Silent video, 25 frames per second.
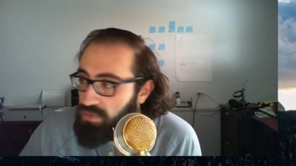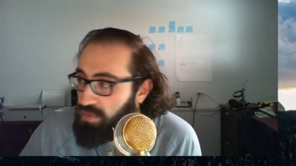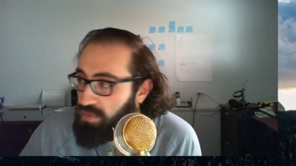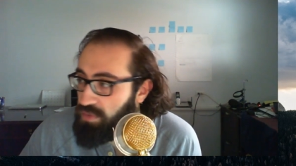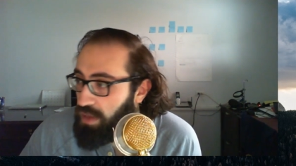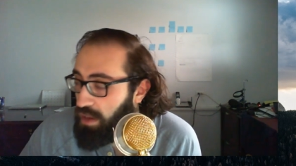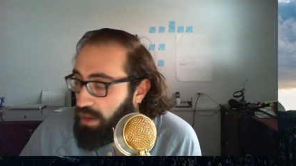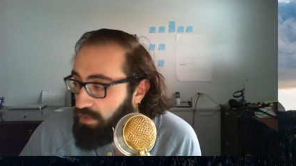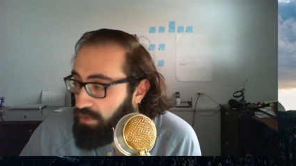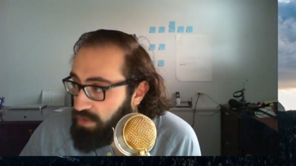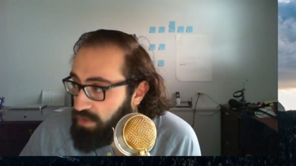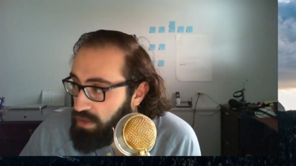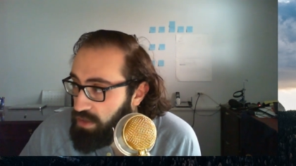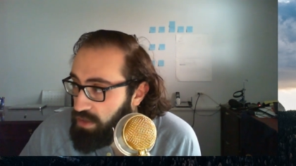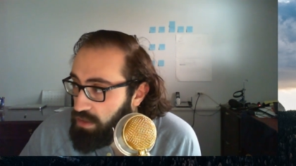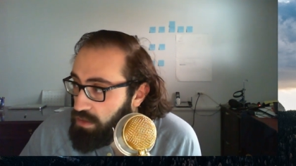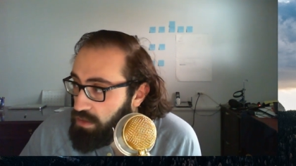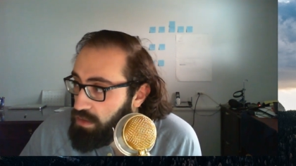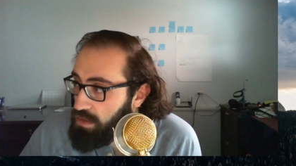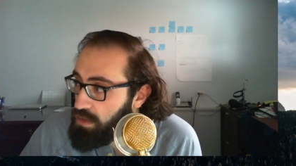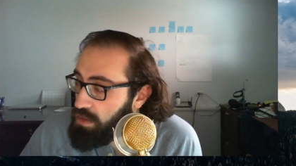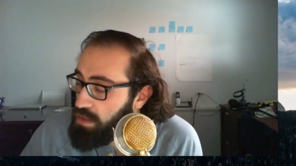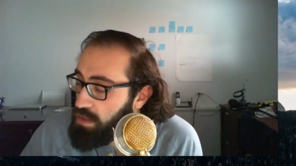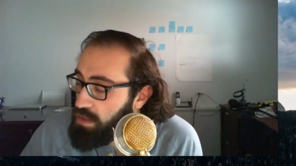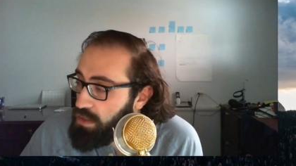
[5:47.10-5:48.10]
caffeine.
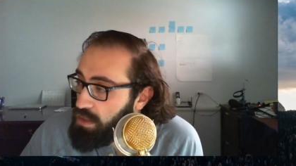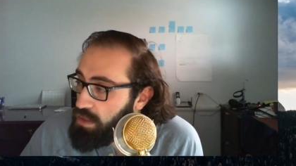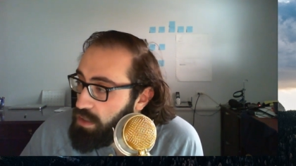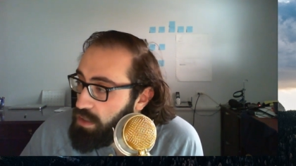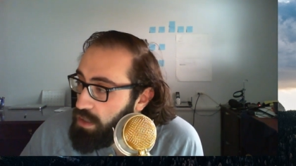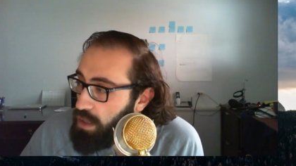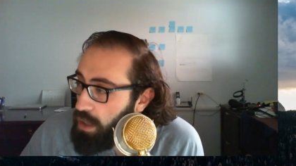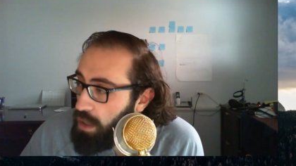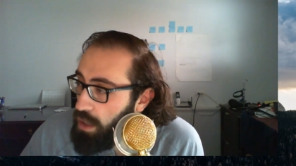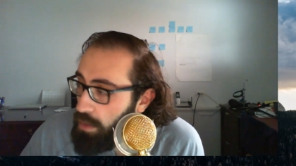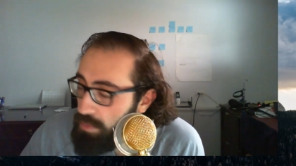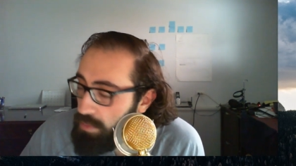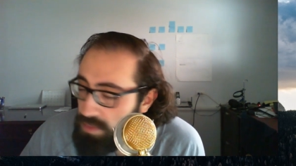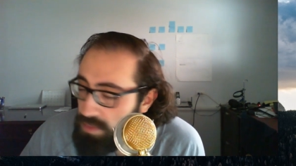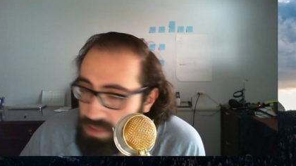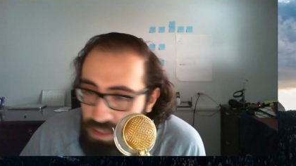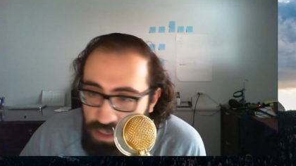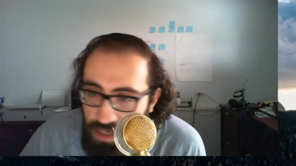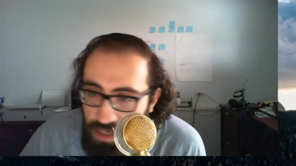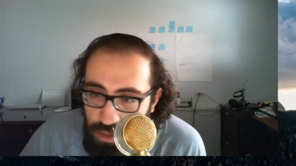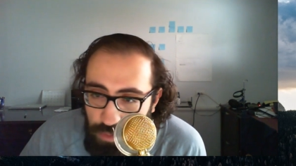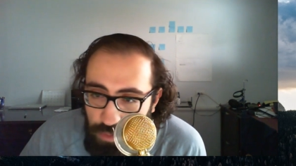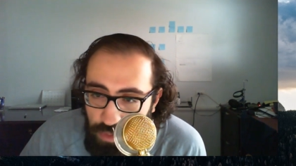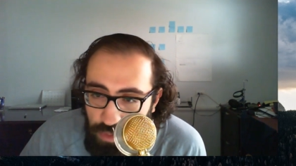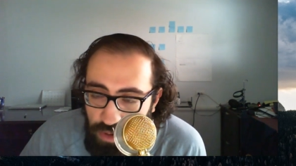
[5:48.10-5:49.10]
It's
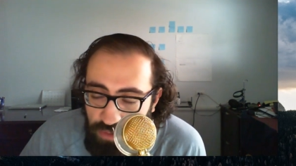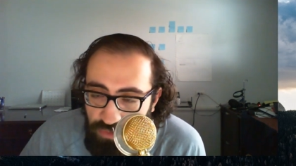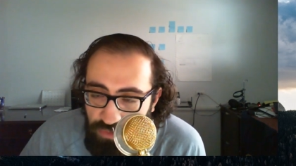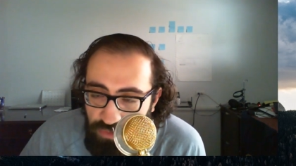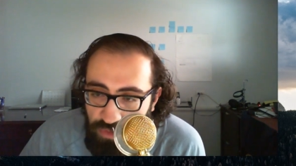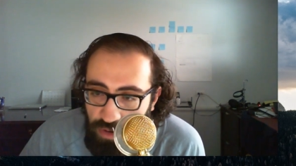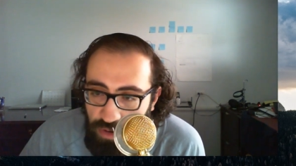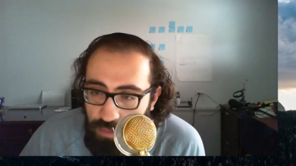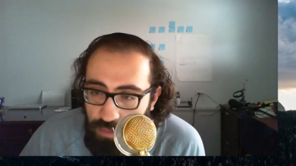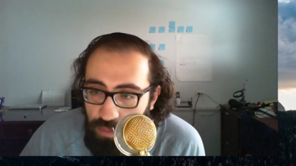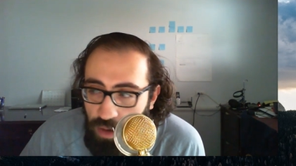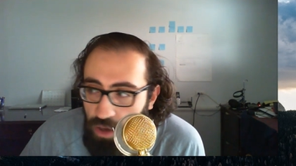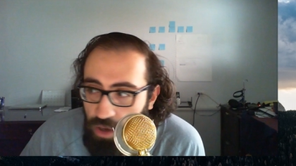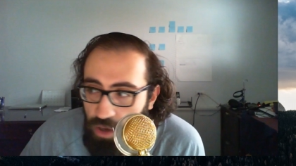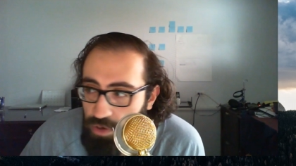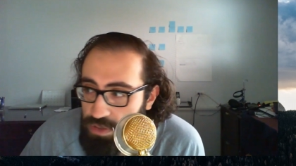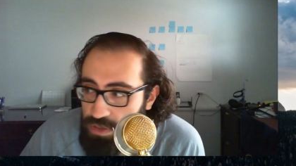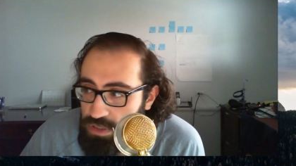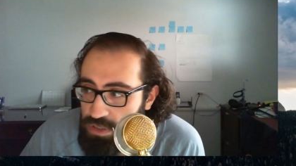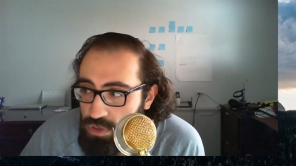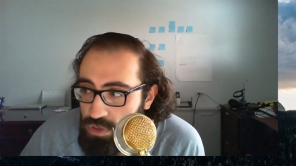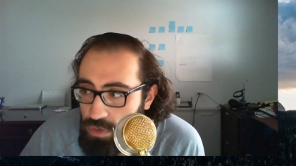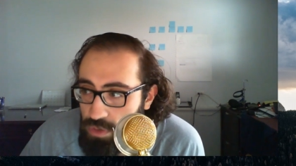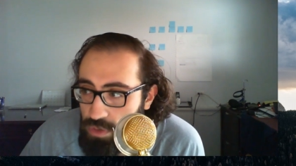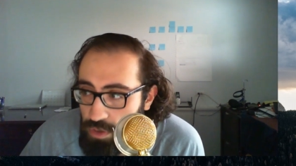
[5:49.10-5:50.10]
anywhere from
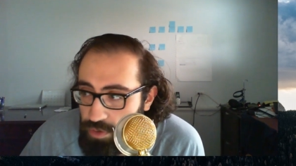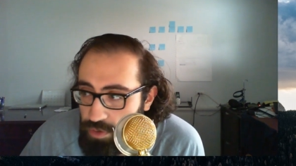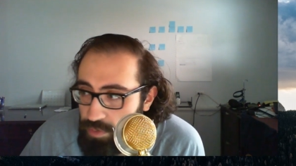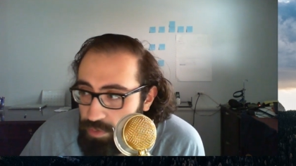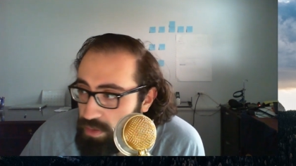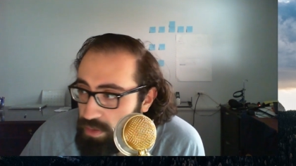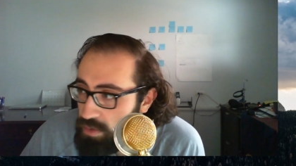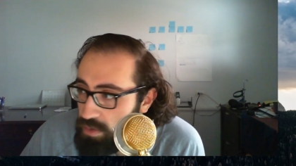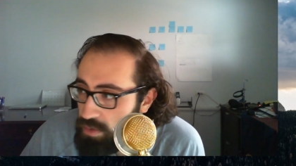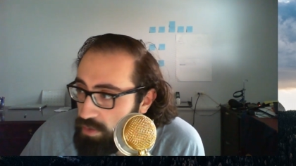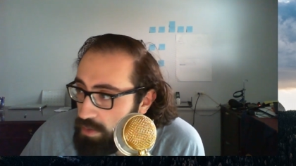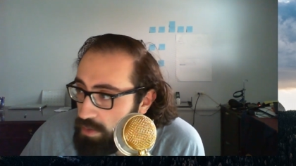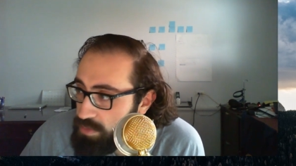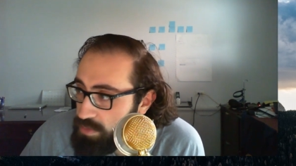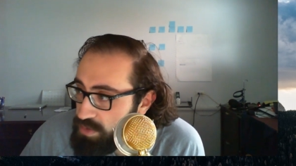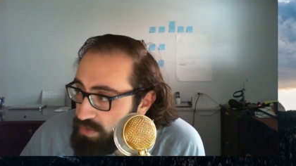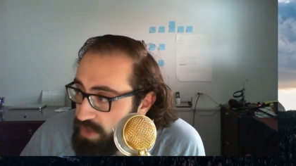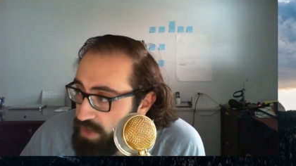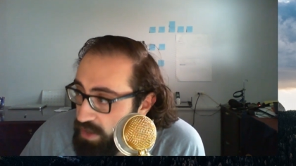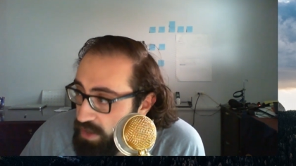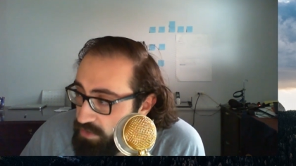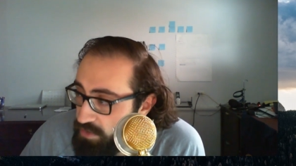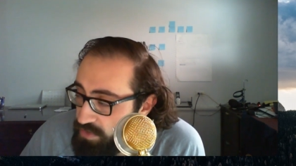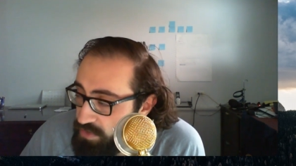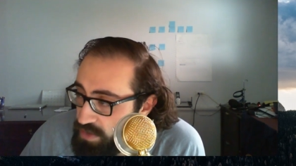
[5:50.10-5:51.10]
100 to 200 milligrams of
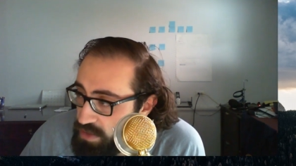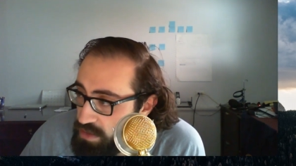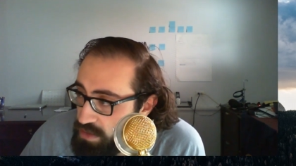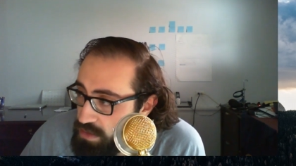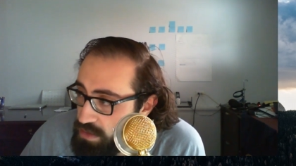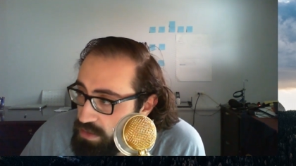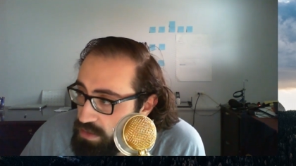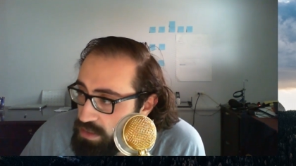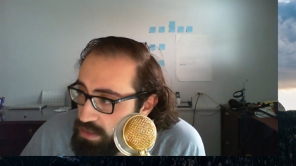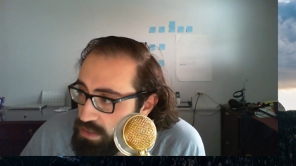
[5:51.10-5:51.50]
caffeine.